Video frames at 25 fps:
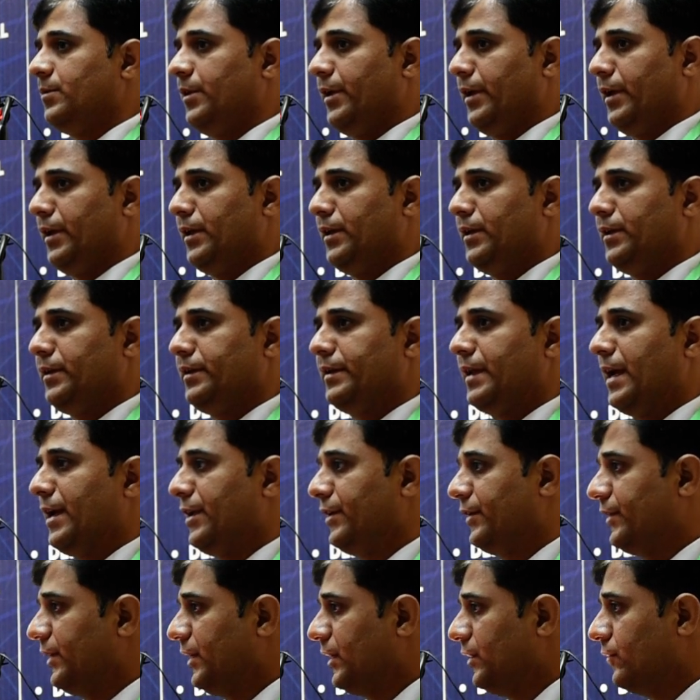in
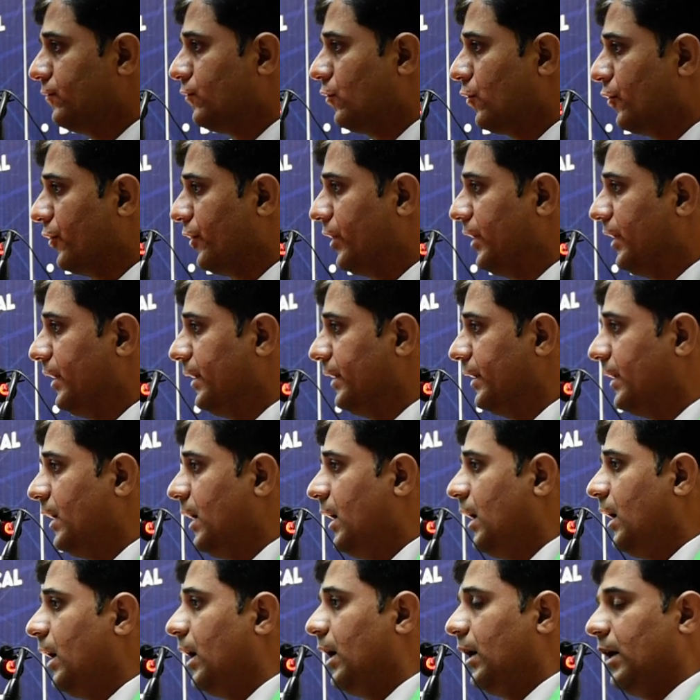
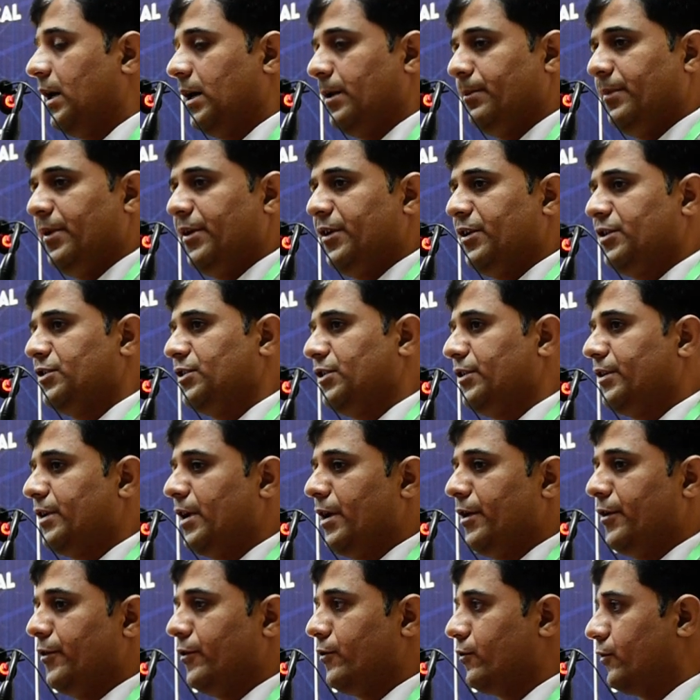1914, British
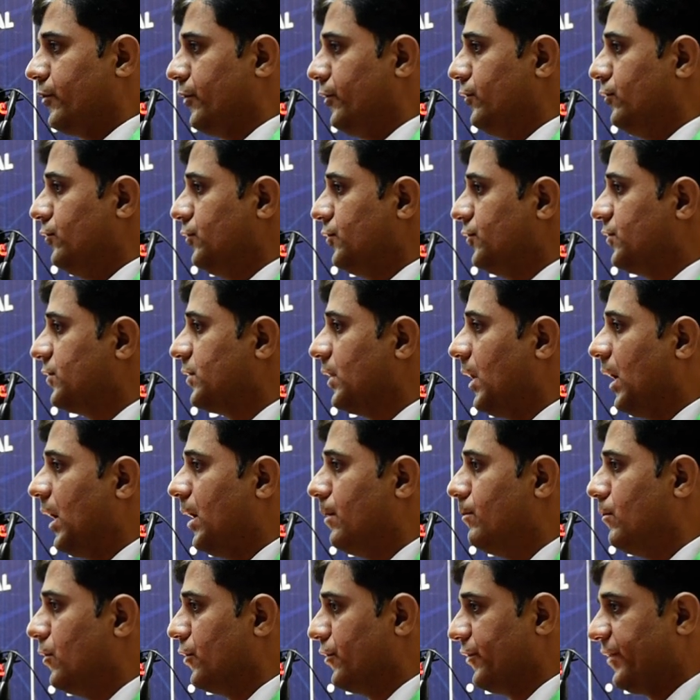India introduced
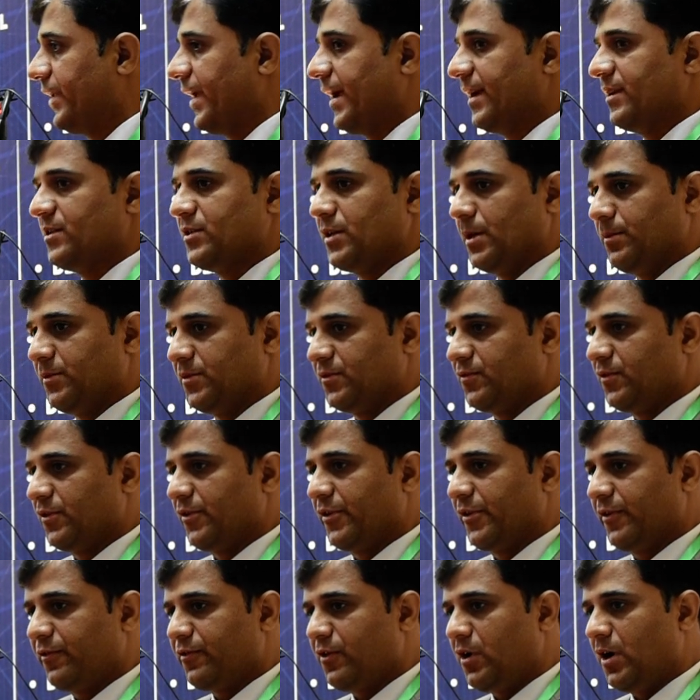
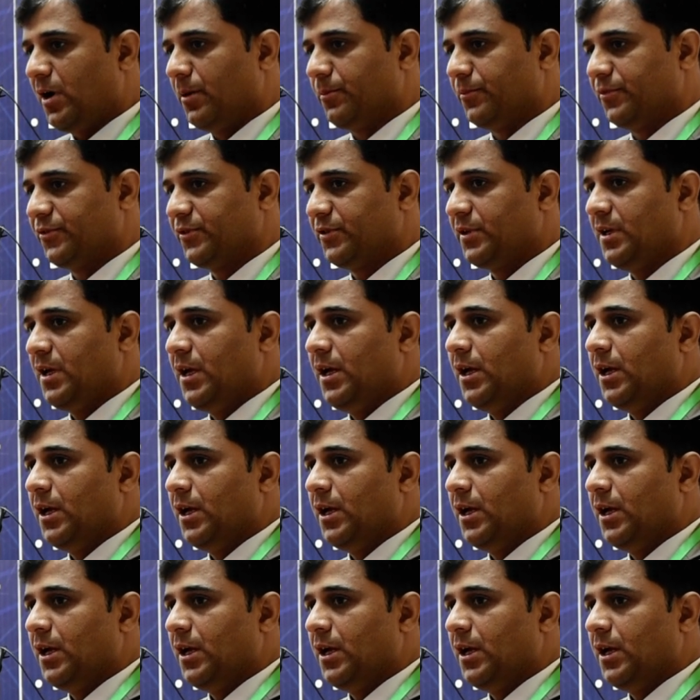Montague-Chelmsford reforms,